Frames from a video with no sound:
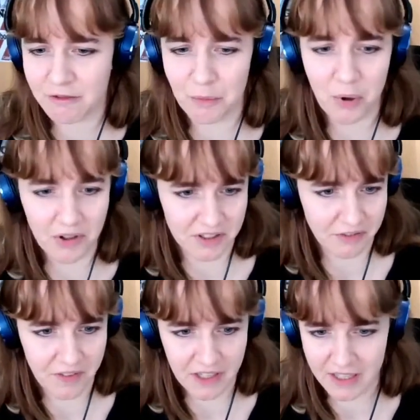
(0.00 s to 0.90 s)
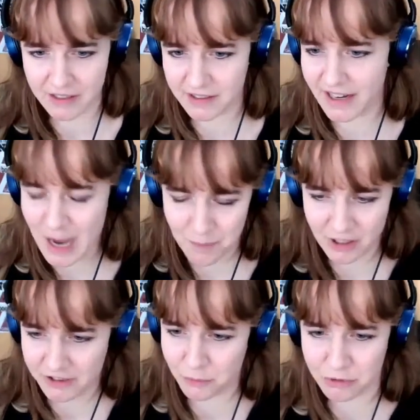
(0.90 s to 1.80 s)
reports of the air
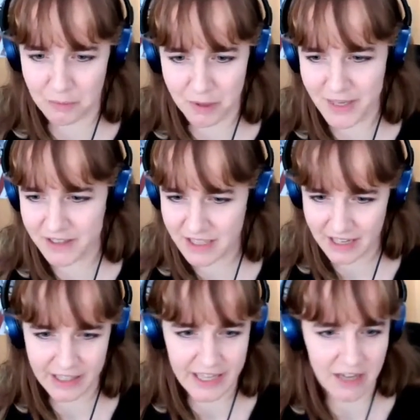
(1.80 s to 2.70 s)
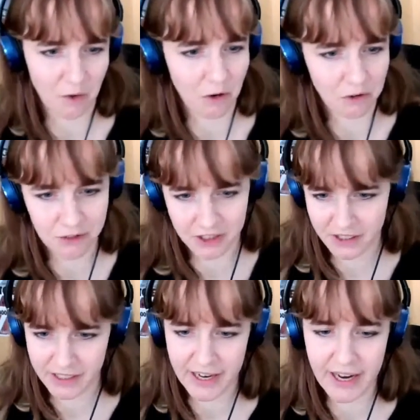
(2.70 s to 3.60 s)
pollution problem in Delhi or
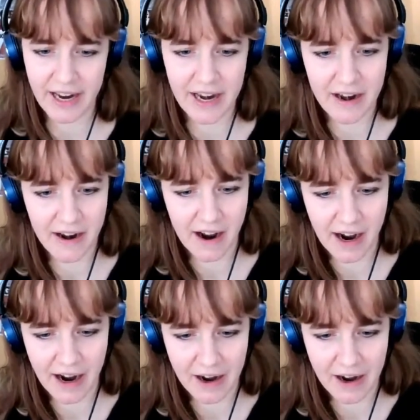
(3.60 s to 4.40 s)
flooding in